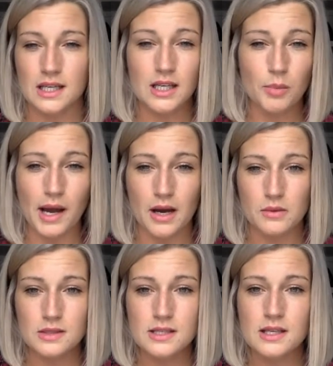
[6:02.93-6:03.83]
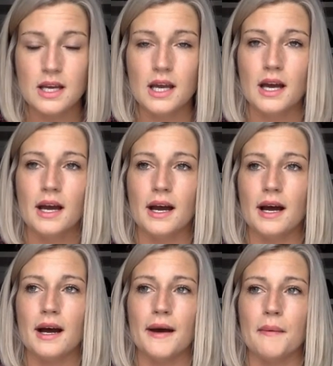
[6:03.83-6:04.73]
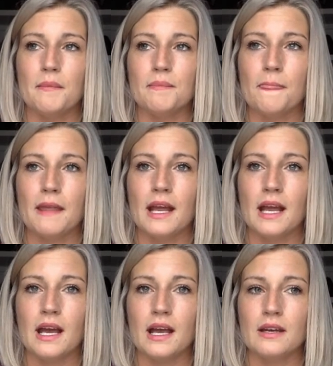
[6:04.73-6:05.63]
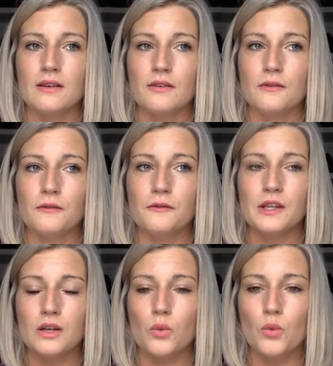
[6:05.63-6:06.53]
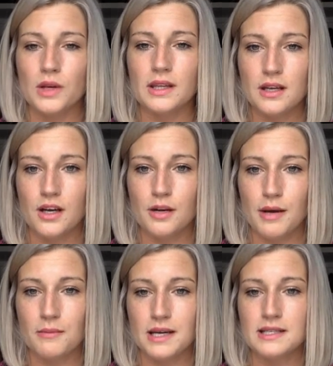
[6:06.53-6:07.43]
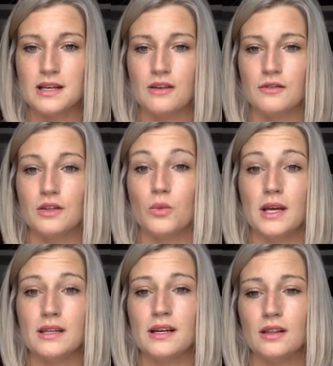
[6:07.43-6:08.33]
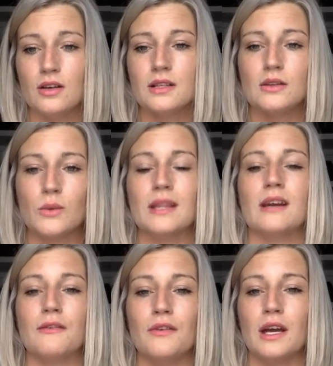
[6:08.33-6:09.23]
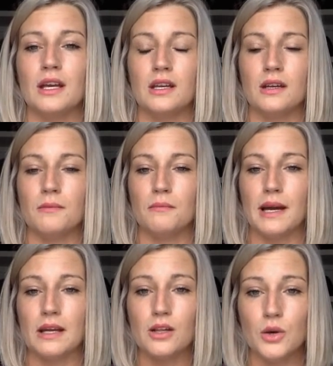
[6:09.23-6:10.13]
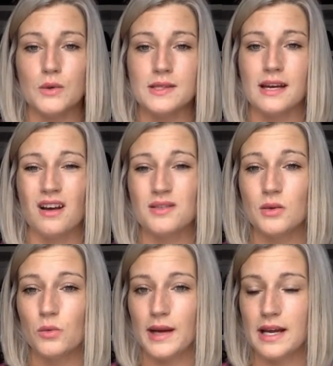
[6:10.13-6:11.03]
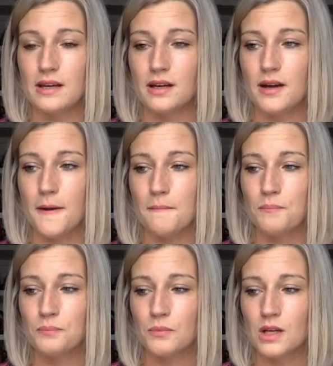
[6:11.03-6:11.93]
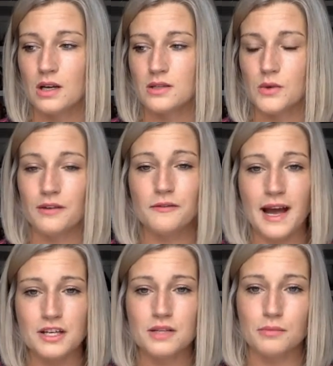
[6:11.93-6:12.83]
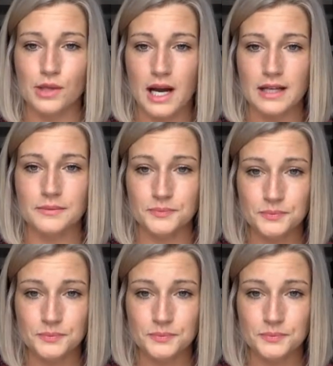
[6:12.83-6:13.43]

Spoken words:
icky pounds. And feeling really good about myself and the way that I looked and the way that I fit in my clothes. I also ran a sort of fashion blog